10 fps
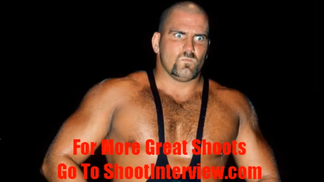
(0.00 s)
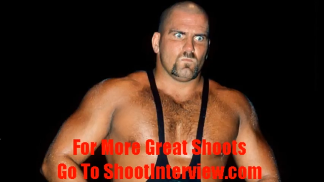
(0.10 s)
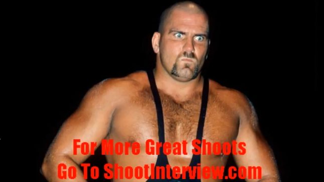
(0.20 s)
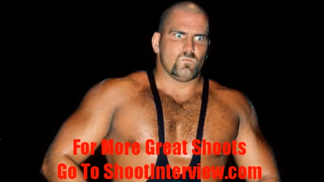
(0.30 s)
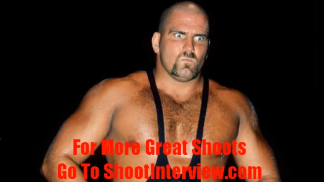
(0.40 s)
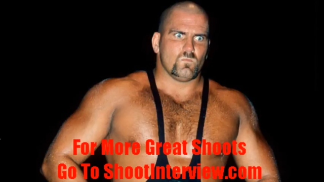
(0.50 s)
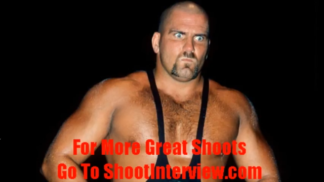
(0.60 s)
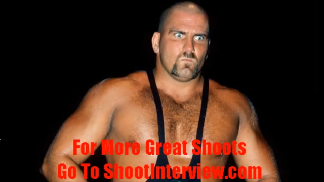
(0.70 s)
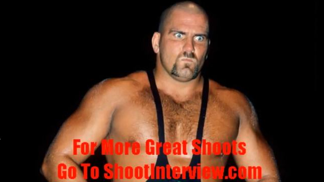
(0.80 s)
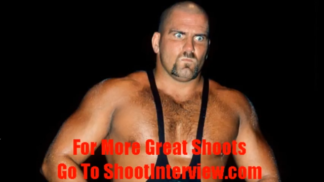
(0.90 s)

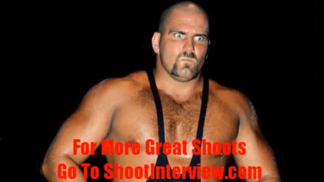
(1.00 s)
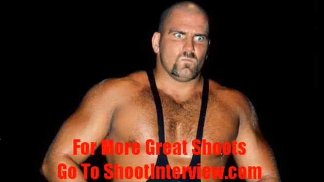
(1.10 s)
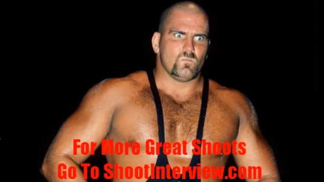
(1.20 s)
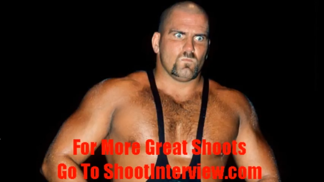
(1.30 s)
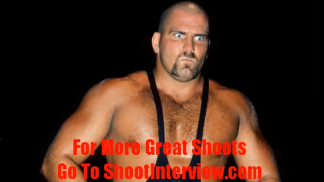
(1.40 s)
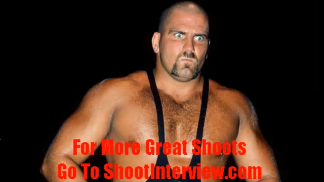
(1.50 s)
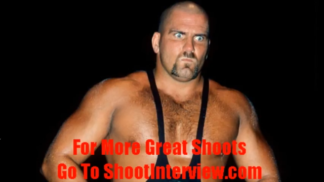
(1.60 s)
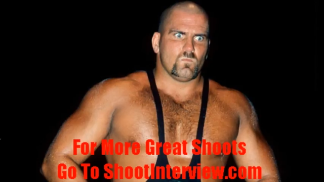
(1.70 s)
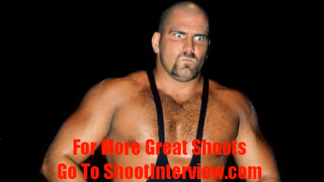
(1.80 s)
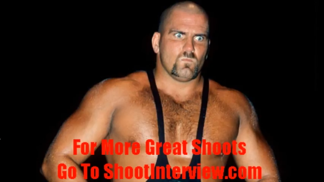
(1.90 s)

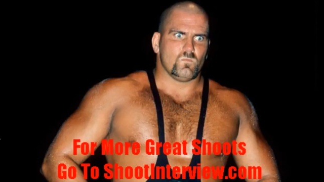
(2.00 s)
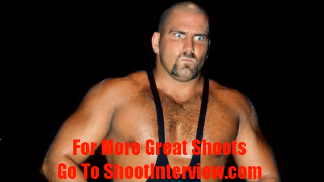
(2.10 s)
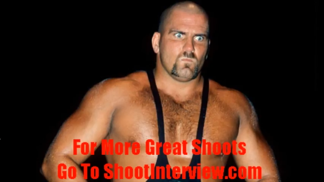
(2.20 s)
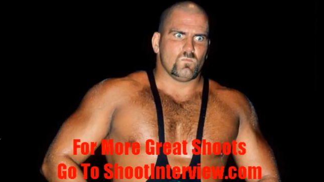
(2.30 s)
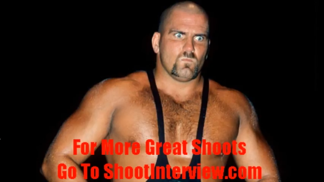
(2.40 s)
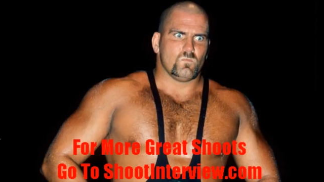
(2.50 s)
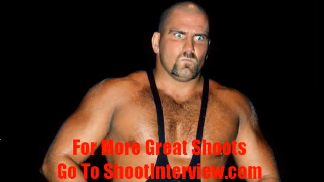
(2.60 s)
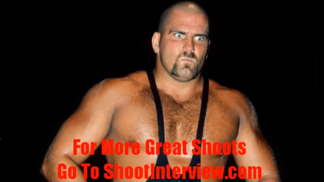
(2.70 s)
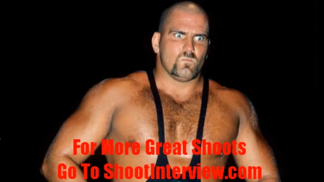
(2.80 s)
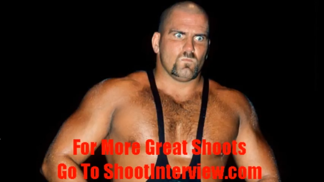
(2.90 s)

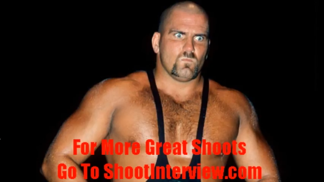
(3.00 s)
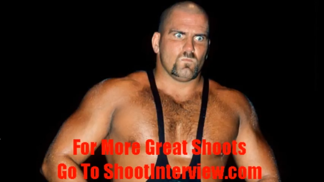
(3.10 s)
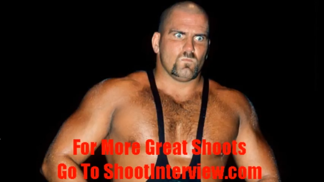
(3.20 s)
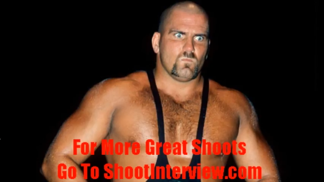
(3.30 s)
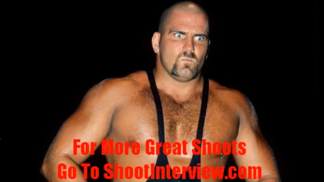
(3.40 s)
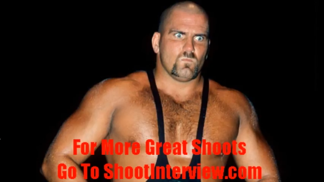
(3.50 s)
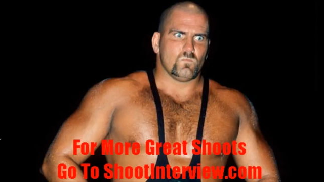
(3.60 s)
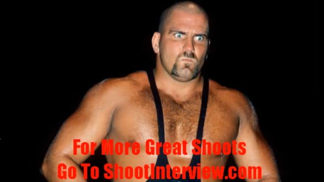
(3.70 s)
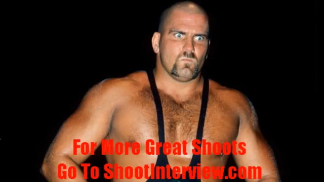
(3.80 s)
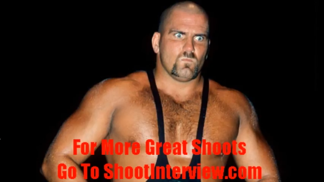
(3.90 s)

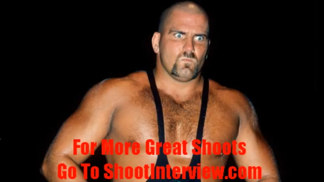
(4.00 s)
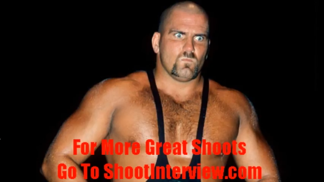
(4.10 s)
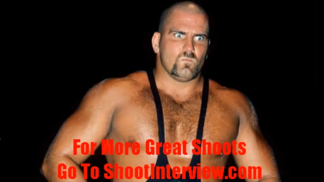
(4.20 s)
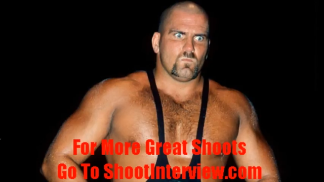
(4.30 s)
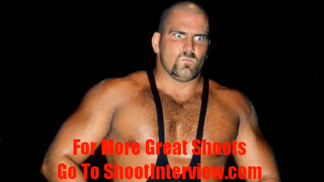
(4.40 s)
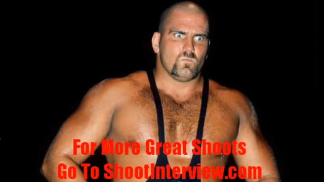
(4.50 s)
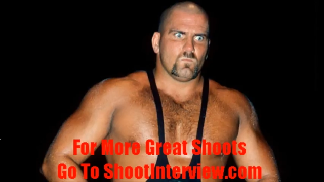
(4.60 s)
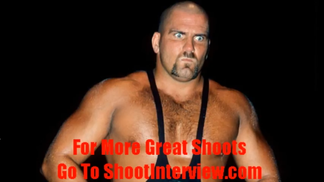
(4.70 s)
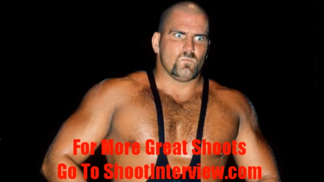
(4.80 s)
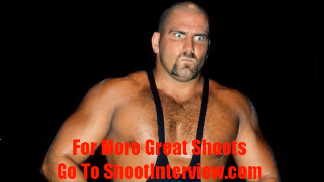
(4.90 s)

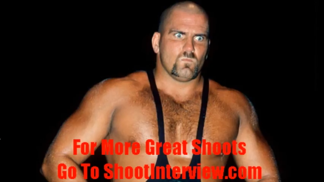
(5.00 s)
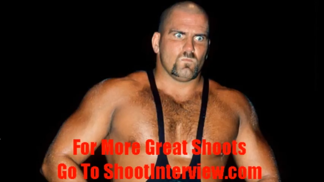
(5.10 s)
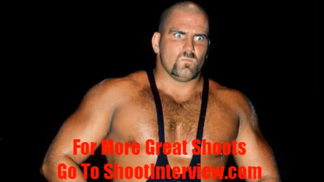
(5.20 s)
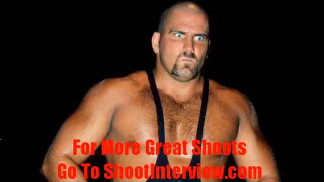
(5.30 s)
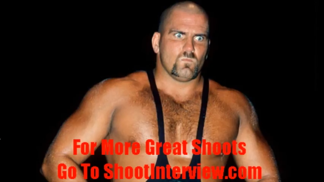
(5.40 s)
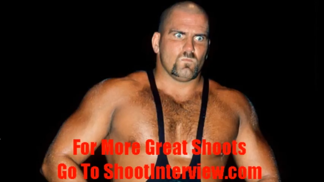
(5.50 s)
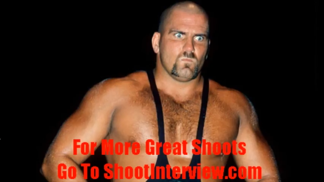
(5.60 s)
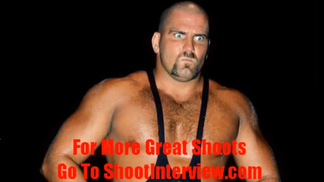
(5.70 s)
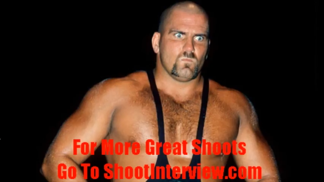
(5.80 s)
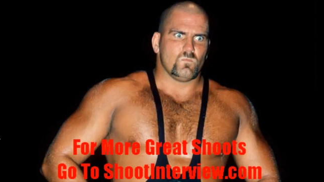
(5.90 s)

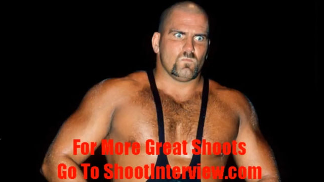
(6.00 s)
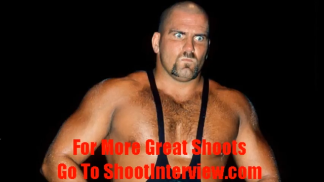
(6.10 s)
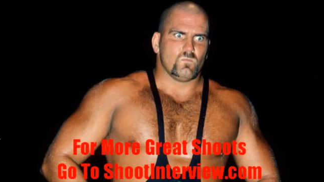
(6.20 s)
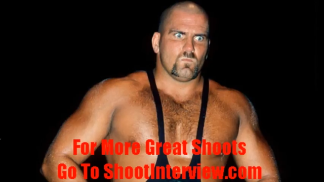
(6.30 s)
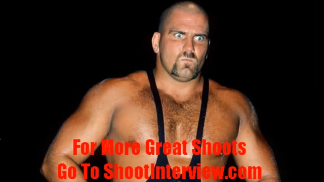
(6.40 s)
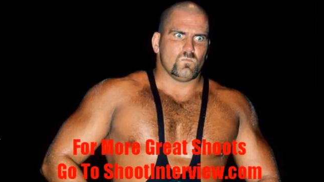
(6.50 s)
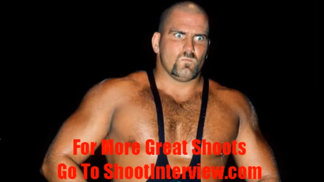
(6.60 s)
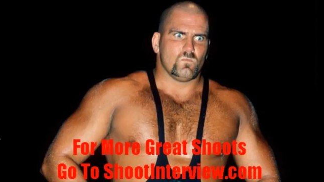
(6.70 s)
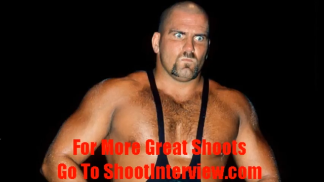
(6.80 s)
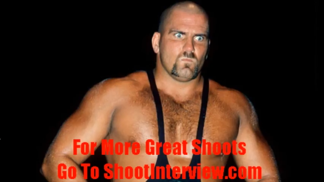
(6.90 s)

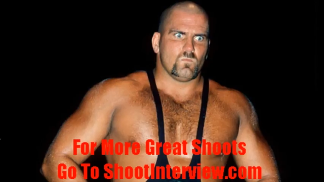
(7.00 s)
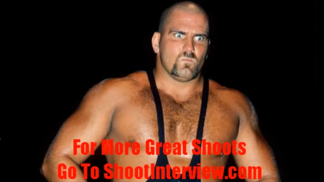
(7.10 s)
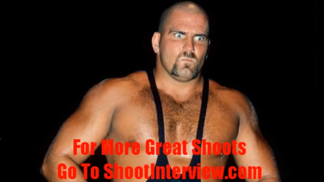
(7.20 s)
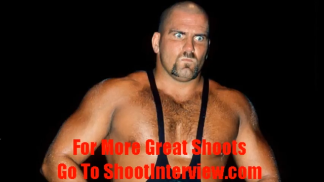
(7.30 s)
This is a still picture; no speech is visible.